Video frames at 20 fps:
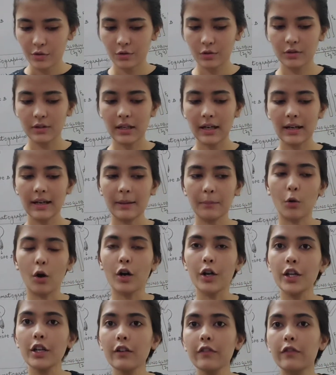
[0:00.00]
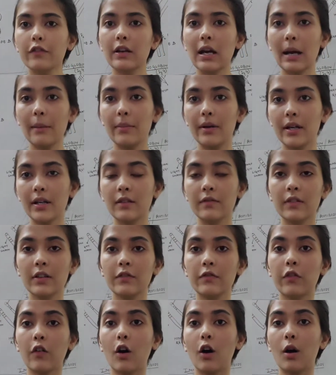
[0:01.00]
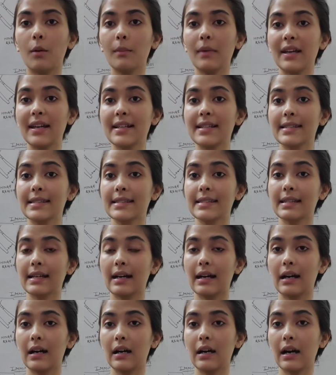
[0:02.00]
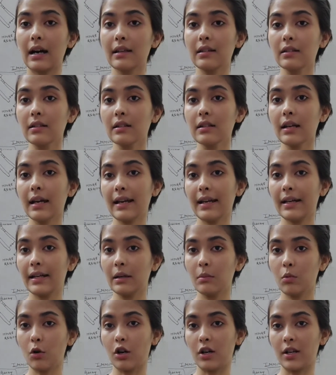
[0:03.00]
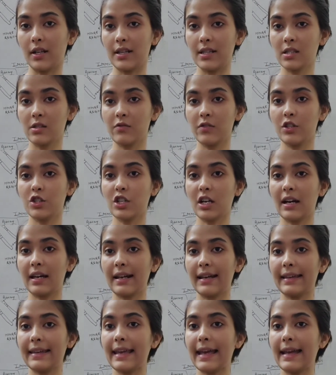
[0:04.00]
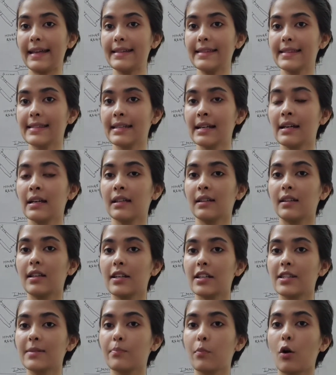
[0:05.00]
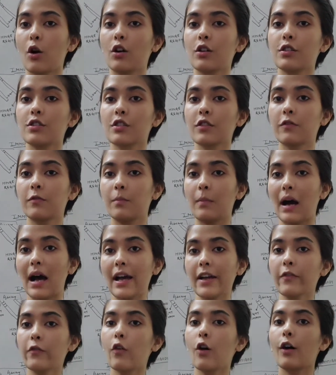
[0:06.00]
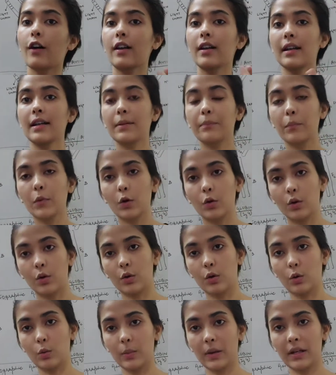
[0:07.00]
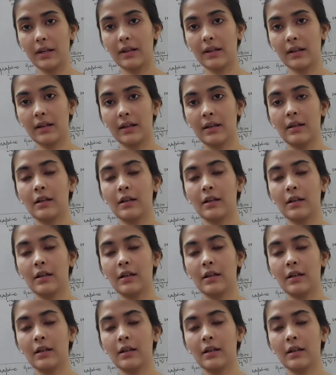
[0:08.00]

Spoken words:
So the body of rabbit will form its other antibodies which are against the response of my foreign immunoglobulin.